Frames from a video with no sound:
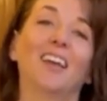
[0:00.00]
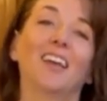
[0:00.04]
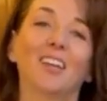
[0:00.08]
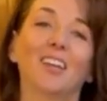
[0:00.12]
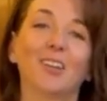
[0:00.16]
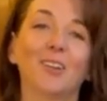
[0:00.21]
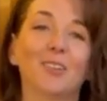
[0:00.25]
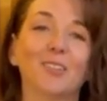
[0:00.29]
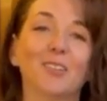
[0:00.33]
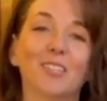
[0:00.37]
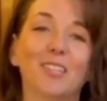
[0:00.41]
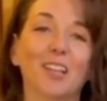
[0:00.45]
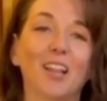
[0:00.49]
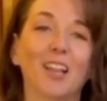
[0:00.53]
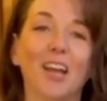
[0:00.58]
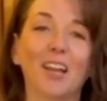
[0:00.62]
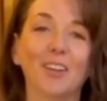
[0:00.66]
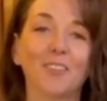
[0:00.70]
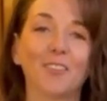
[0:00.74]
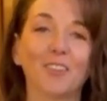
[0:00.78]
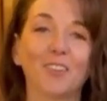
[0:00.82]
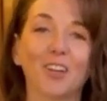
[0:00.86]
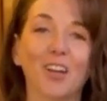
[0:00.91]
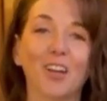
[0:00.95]
you know, as a lot
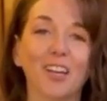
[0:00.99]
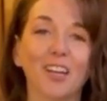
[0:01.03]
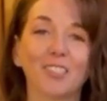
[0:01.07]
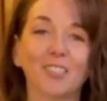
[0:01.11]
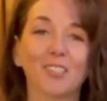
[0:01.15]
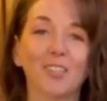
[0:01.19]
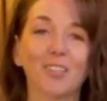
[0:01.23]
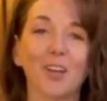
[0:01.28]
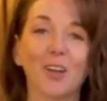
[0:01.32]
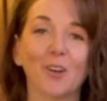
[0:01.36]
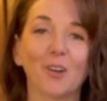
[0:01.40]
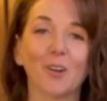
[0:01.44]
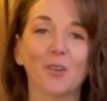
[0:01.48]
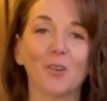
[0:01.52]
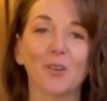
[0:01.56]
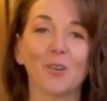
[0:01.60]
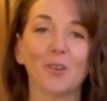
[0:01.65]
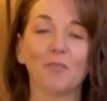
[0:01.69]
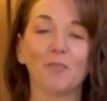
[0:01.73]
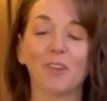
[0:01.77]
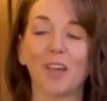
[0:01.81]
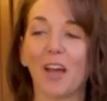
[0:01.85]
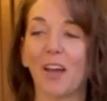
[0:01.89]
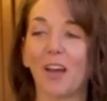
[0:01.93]
of you guys know,
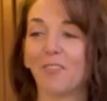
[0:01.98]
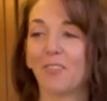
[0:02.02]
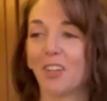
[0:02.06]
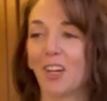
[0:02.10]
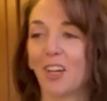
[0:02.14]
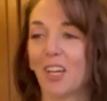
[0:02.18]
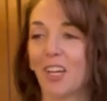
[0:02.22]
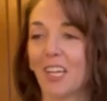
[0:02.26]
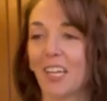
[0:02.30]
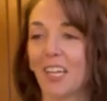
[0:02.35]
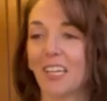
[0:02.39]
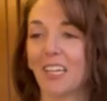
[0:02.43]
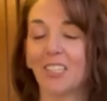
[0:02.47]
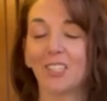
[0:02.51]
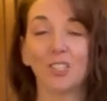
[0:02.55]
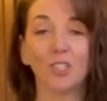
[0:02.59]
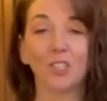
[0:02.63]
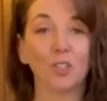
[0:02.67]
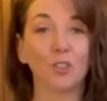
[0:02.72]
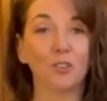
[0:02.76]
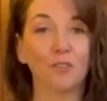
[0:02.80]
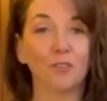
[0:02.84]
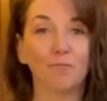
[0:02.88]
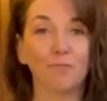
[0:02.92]
if you have young kids
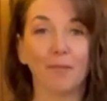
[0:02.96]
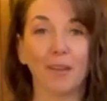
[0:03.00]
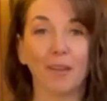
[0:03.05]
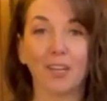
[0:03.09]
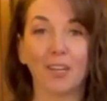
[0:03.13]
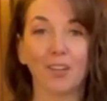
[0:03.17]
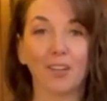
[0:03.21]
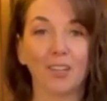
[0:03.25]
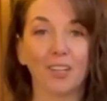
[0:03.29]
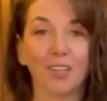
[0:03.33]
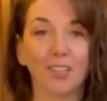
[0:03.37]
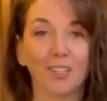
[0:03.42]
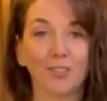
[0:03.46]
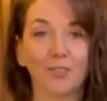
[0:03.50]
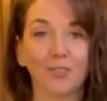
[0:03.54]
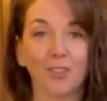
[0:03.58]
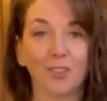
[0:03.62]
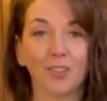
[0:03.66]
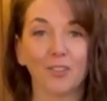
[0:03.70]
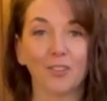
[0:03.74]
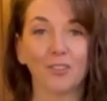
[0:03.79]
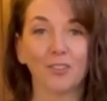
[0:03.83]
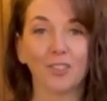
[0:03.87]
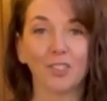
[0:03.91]
who've made cookies for
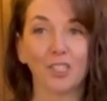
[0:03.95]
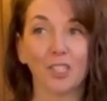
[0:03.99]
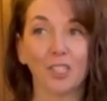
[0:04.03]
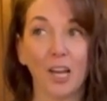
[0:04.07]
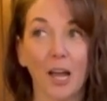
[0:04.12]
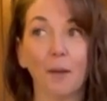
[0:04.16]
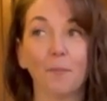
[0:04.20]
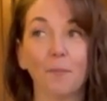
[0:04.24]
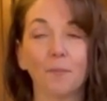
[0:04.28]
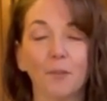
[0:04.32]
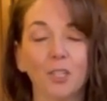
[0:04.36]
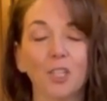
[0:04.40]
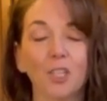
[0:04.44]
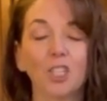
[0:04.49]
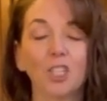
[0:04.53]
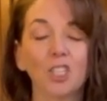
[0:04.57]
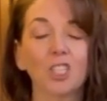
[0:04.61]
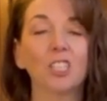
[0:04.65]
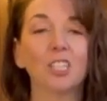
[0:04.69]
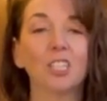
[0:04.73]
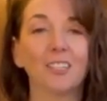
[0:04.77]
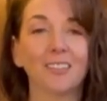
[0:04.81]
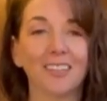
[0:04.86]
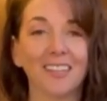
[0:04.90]
the first time, you'll
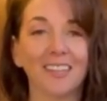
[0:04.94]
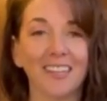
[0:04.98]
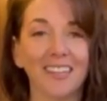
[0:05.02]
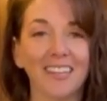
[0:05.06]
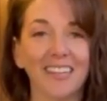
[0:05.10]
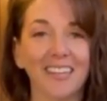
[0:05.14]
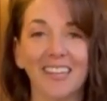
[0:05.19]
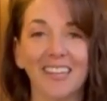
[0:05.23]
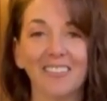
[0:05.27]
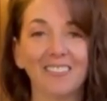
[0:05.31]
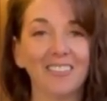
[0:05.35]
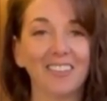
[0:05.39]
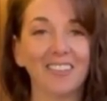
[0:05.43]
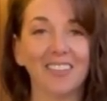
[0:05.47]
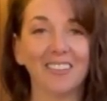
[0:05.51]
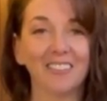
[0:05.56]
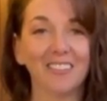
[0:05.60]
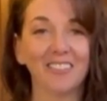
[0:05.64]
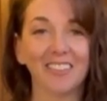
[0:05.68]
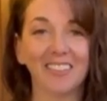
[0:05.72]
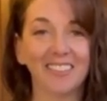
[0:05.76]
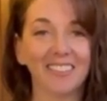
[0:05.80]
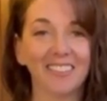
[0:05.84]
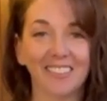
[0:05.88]
still eat it even
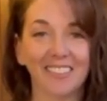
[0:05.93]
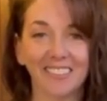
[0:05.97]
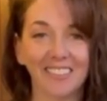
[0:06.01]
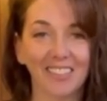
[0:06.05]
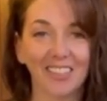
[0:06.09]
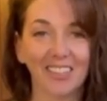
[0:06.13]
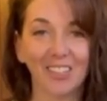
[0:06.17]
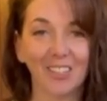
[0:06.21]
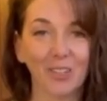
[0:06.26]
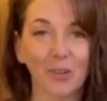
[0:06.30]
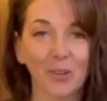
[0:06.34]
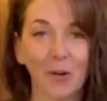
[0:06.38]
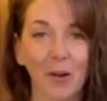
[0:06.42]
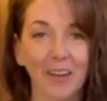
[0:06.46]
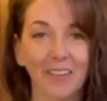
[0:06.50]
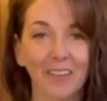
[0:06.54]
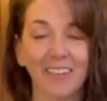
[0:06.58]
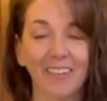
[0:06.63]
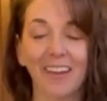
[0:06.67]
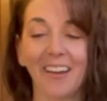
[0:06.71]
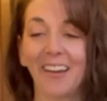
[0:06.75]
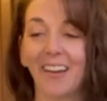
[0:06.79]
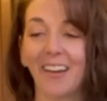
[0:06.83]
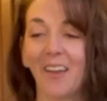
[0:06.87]
if it doesn't look quite
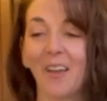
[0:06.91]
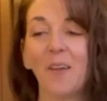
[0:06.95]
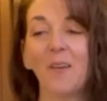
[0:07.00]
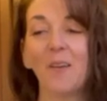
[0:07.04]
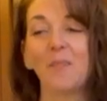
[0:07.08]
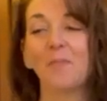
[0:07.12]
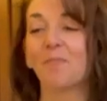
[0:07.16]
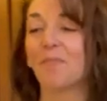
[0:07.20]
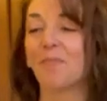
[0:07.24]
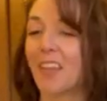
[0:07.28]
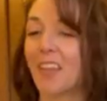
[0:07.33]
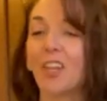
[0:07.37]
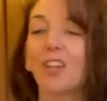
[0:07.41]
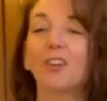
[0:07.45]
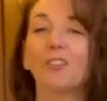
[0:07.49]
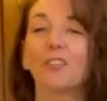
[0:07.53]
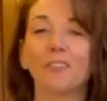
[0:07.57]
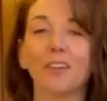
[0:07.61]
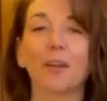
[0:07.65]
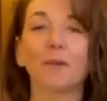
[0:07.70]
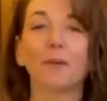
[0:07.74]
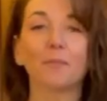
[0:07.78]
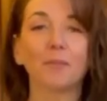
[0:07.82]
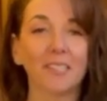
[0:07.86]
right. Your
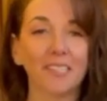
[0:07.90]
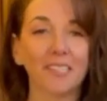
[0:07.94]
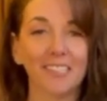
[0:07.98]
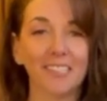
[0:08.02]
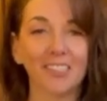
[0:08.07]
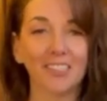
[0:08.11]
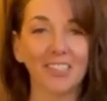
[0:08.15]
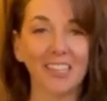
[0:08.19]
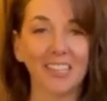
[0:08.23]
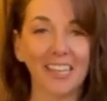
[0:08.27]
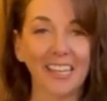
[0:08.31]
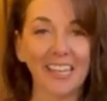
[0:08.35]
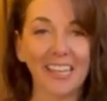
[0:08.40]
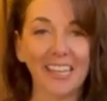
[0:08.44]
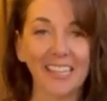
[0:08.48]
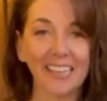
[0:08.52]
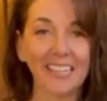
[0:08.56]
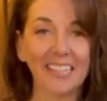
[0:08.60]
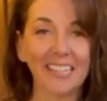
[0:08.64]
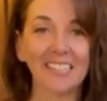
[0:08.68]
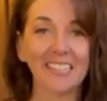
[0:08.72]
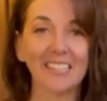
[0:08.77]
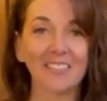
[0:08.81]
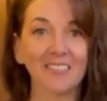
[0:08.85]
family's still gonna eat
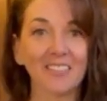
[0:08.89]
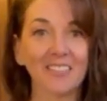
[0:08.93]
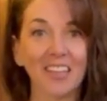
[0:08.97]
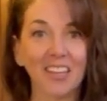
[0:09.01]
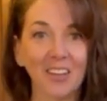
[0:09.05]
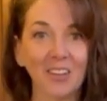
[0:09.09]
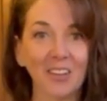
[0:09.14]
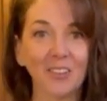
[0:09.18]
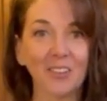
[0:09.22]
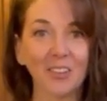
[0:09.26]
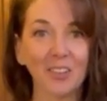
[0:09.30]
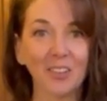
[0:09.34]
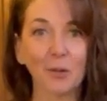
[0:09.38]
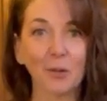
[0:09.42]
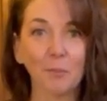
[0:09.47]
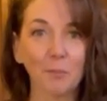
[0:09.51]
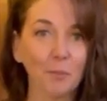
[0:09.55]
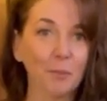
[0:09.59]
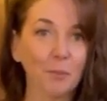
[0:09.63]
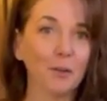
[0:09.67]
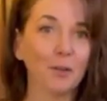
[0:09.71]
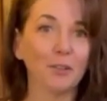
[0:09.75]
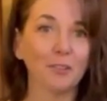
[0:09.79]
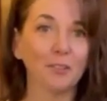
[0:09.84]
these if they don't look
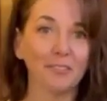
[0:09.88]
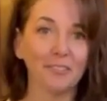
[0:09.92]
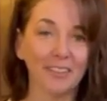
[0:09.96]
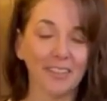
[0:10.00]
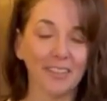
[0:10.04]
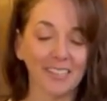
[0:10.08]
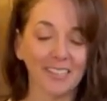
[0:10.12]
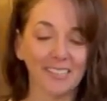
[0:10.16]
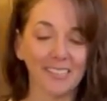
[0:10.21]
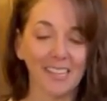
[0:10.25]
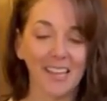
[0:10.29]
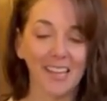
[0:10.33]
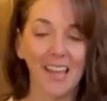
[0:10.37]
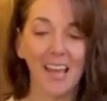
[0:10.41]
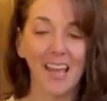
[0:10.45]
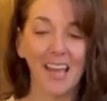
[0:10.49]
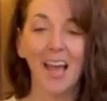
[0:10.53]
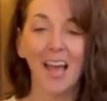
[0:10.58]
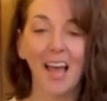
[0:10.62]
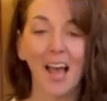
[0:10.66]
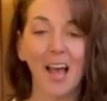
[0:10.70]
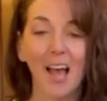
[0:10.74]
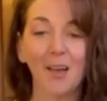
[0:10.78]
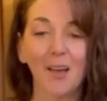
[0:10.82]
perfect.
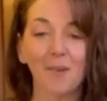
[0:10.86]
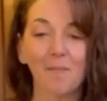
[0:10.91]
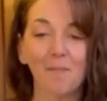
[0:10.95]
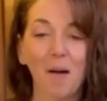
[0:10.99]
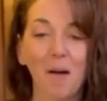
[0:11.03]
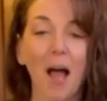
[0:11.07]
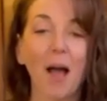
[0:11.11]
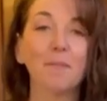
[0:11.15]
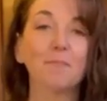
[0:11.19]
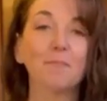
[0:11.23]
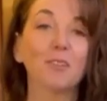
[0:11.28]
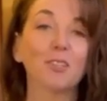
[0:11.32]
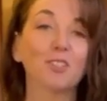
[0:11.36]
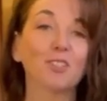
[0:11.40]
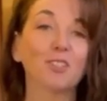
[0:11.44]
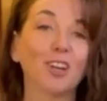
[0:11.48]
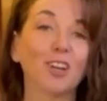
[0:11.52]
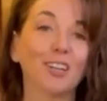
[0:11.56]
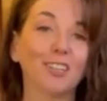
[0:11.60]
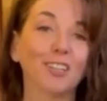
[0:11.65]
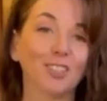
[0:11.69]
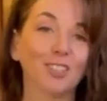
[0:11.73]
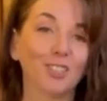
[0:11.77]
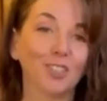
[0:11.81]
Um, I'm just
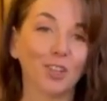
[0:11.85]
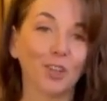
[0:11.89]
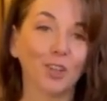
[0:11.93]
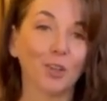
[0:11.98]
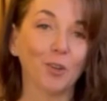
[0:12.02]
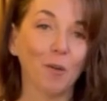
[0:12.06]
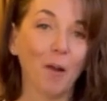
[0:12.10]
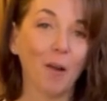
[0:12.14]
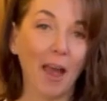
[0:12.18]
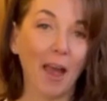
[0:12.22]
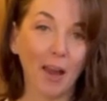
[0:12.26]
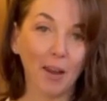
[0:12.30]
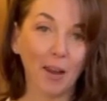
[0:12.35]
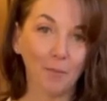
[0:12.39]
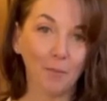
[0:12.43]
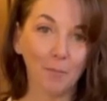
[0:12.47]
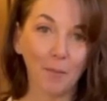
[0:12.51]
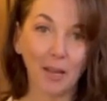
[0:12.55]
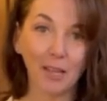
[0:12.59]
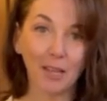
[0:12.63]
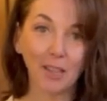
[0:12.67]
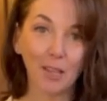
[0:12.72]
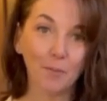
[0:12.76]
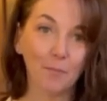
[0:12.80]
trying to show you how to
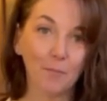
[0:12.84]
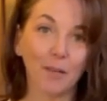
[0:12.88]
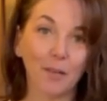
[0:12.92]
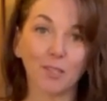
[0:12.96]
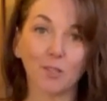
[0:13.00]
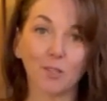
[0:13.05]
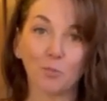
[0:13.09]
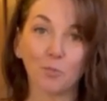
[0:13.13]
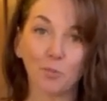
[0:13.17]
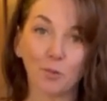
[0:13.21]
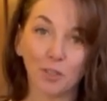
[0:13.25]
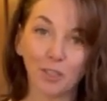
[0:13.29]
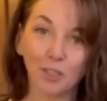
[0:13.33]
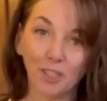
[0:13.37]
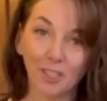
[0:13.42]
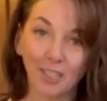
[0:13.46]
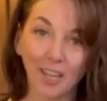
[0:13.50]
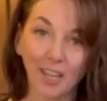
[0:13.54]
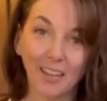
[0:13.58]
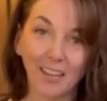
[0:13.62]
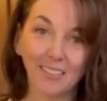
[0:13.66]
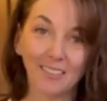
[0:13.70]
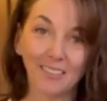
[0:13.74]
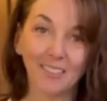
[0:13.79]
make them as
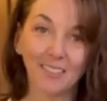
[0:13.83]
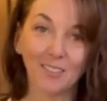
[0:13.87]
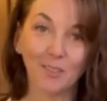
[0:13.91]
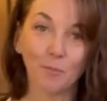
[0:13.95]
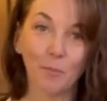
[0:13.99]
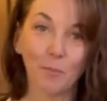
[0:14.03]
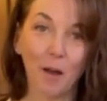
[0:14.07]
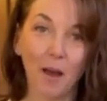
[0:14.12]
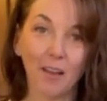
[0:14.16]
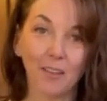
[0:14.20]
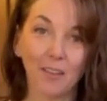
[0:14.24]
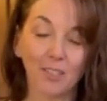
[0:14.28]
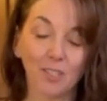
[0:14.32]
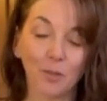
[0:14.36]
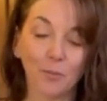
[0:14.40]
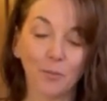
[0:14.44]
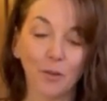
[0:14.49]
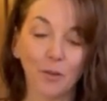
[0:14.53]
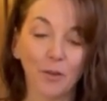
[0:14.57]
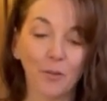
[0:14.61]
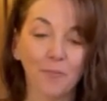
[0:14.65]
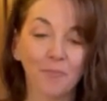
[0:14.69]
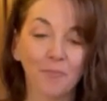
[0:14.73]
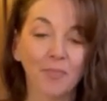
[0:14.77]
precise as
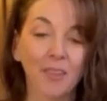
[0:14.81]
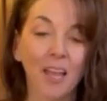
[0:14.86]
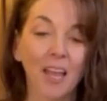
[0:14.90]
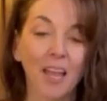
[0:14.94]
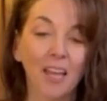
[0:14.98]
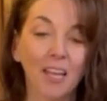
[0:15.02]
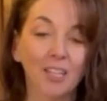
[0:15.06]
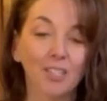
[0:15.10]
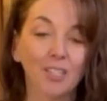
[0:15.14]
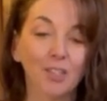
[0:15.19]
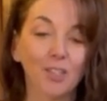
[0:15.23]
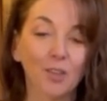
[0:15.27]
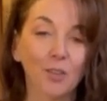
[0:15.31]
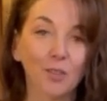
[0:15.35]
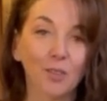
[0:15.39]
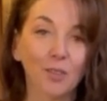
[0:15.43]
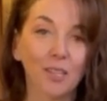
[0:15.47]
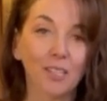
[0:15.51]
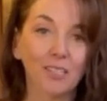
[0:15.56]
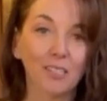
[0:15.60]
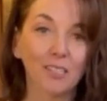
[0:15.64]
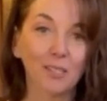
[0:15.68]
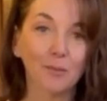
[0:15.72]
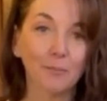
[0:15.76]
possible. So
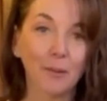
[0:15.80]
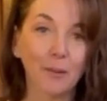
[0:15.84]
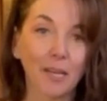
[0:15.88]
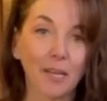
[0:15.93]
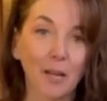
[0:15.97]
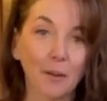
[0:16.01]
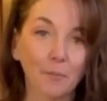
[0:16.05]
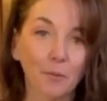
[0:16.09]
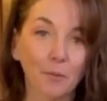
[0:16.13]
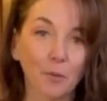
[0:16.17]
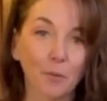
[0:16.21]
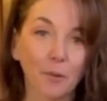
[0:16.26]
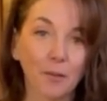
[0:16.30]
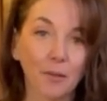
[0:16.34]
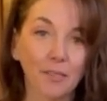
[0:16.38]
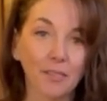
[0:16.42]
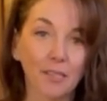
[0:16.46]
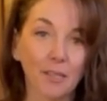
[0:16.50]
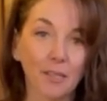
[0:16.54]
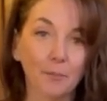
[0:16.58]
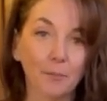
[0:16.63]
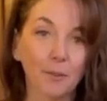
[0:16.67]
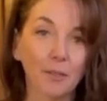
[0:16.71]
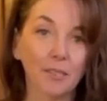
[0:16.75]
this is my number one
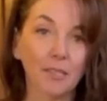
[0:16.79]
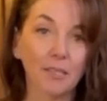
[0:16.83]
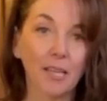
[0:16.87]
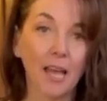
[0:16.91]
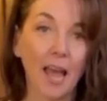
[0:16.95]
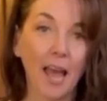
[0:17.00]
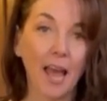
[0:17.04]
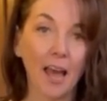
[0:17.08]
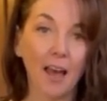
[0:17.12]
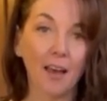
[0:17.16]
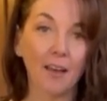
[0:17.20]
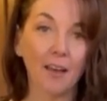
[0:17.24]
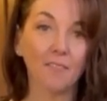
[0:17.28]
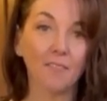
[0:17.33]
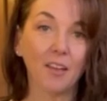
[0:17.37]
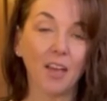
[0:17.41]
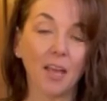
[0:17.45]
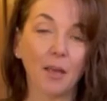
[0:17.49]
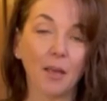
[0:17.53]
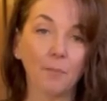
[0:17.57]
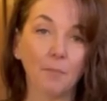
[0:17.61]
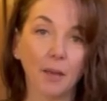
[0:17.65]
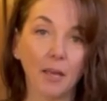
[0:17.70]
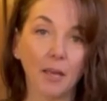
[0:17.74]
tip is have
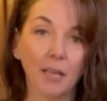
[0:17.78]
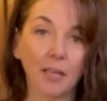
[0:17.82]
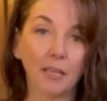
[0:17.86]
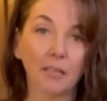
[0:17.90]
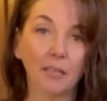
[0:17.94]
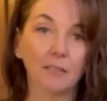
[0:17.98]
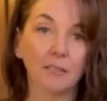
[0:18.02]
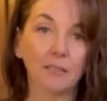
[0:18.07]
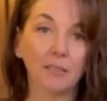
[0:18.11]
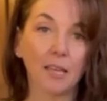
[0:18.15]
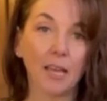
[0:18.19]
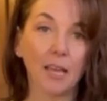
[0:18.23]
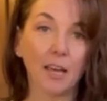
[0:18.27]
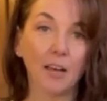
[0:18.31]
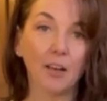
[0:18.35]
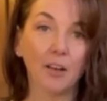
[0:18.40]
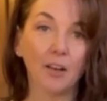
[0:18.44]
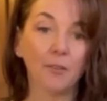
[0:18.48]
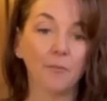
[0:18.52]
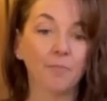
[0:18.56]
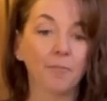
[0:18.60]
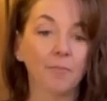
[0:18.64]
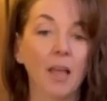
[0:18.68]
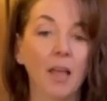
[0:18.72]
a baking
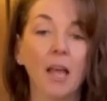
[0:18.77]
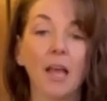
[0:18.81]
scale.